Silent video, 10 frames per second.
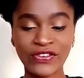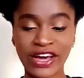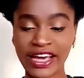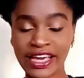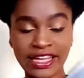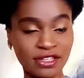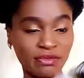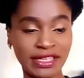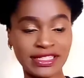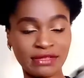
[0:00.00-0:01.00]
I had to
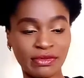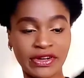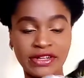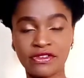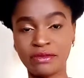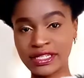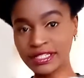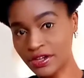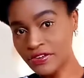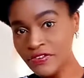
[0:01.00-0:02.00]
make this beret for
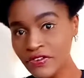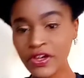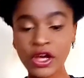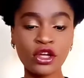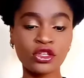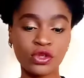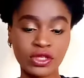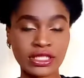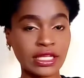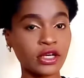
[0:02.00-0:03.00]
myself so
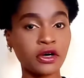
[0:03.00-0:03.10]
use and